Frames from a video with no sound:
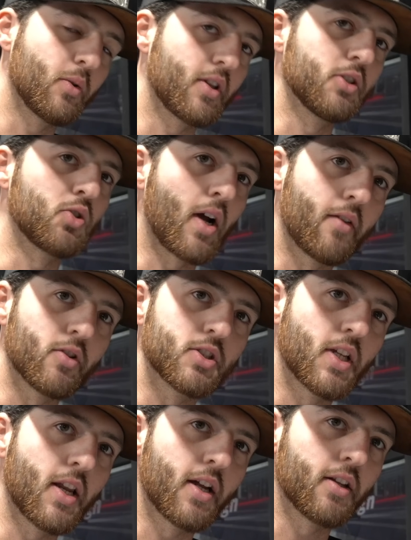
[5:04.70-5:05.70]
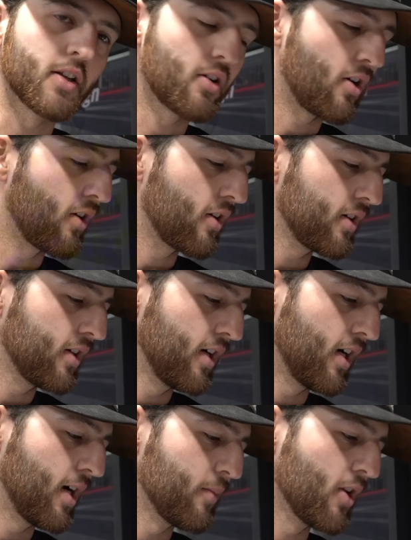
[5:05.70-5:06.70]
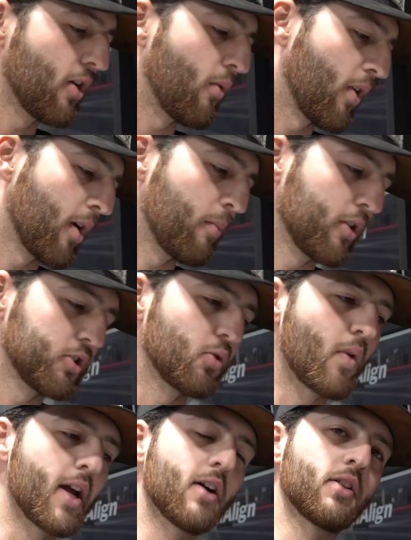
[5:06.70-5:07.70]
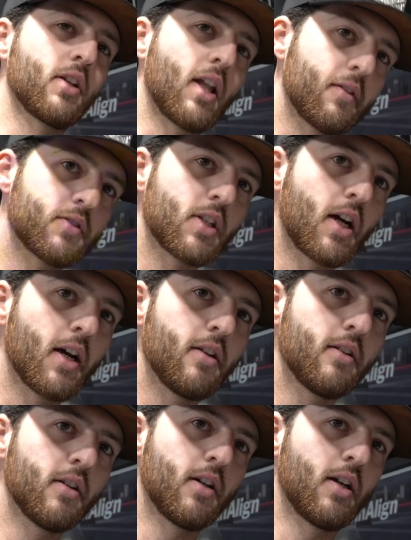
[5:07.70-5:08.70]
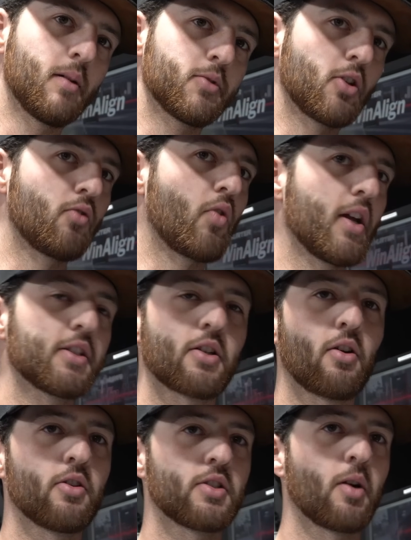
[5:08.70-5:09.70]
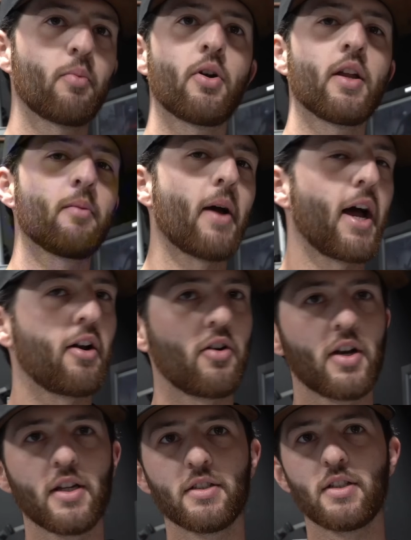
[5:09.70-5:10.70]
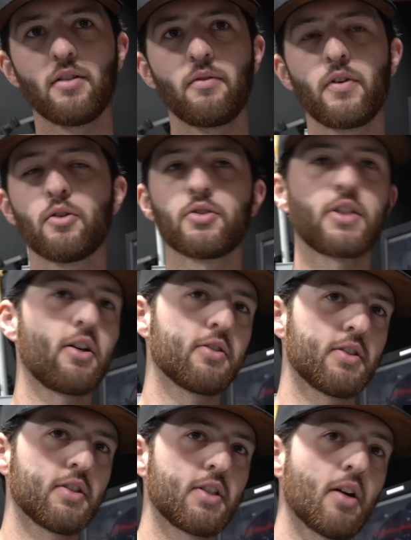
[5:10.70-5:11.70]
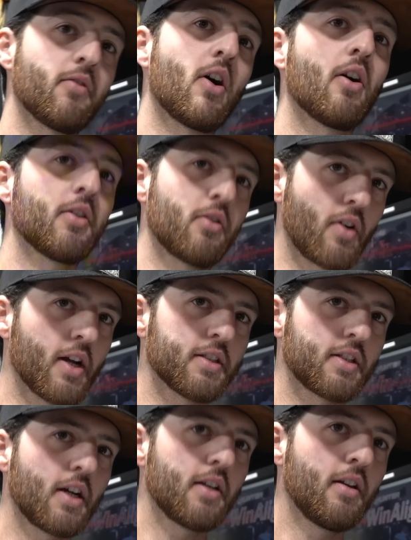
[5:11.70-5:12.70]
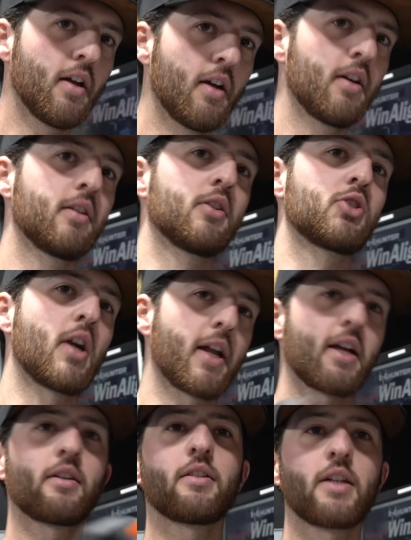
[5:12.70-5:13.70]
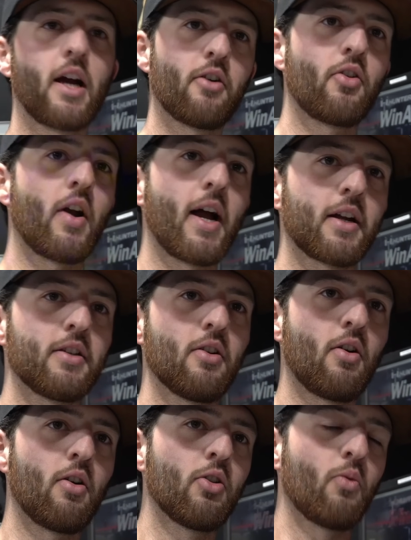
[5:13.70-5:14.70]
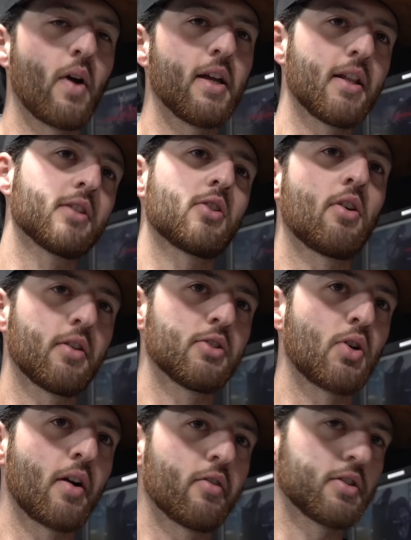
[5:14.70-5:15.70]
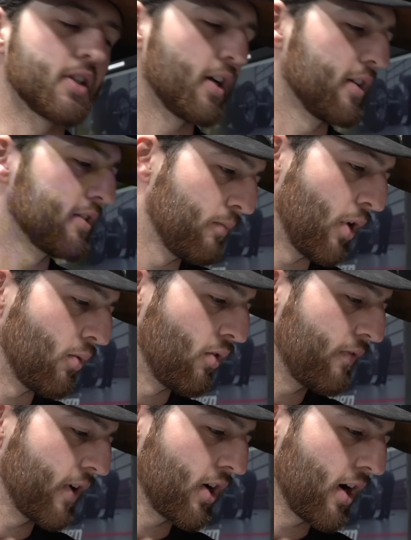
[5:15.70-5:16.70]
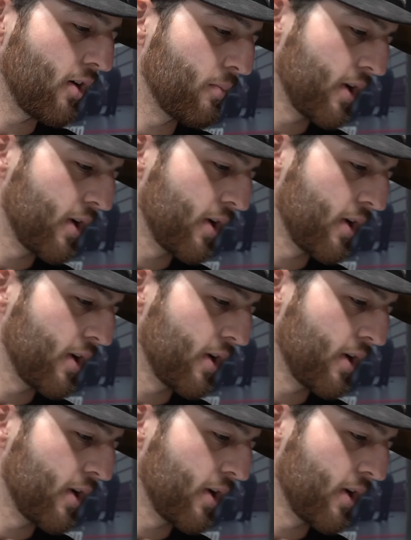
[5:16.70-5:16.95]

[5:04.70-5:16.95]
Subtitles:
with the driver sitting in the car, you don't want a bunch of weight on the left side. So in race cars, they're putting batteries and fuel cells and stuff on the right side. They try to counteract, all the weight that's on the driver's side. But we'll figure out